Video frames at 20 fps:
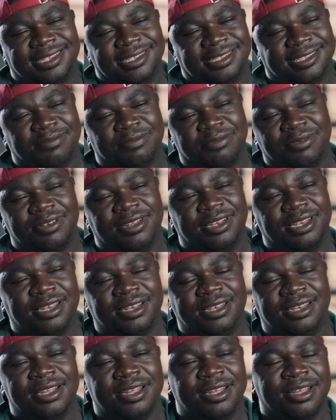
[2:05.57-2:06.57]
of
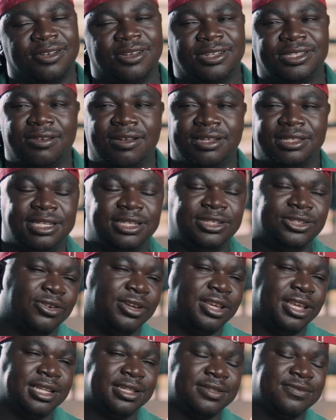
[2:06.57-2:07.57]
disappointed because I was enjoying his